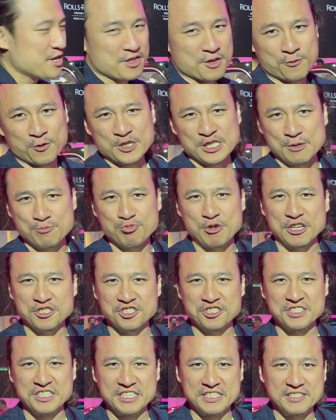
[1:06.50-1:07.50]
the first
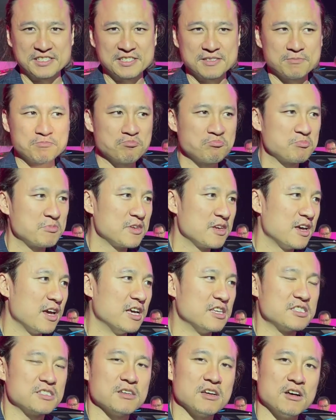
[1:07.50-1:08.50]
impression is
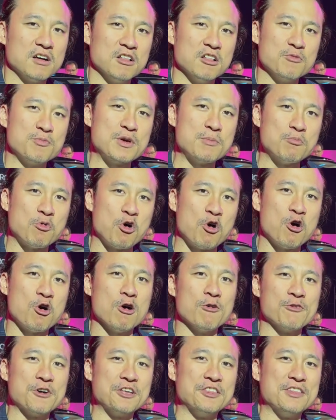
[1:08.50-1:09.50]
a little bit more
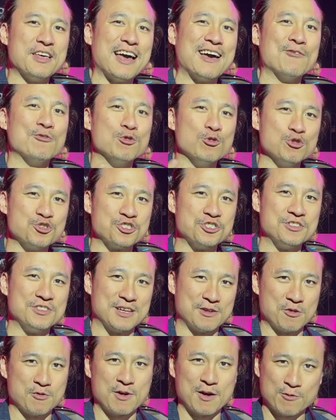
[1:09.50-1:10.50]
of an evolution
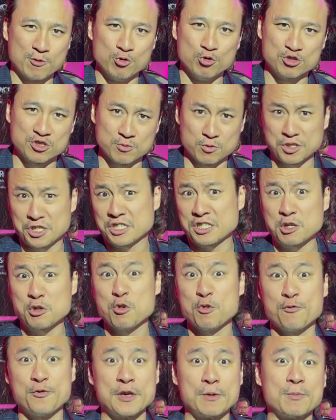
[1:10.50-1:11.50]
than a revolution, which is a
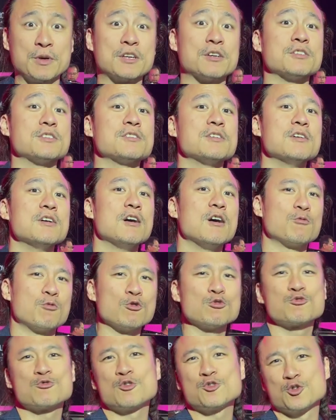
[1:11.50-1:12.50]
good thing because a
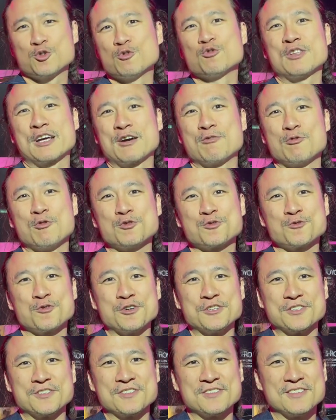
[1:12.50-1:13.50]
Rolls-Royce should look like a
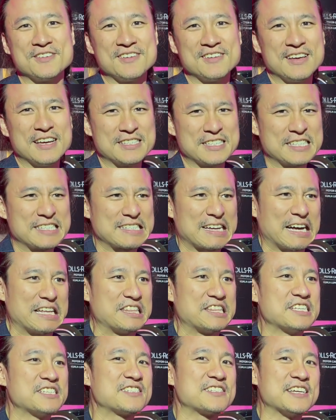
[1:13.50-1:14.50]
Rolls-Royce. Has this
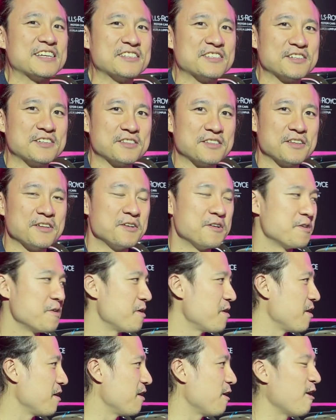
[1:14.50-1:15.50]
understated,
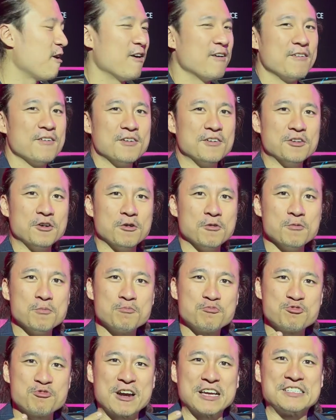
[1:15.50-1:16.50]

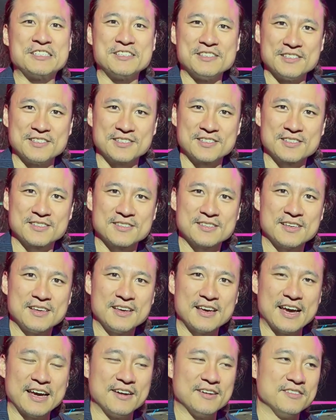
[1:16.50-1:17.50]
presence.
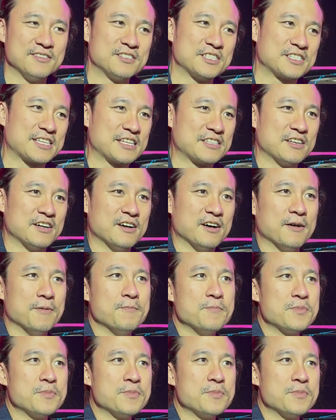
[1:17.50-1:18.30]
And just like the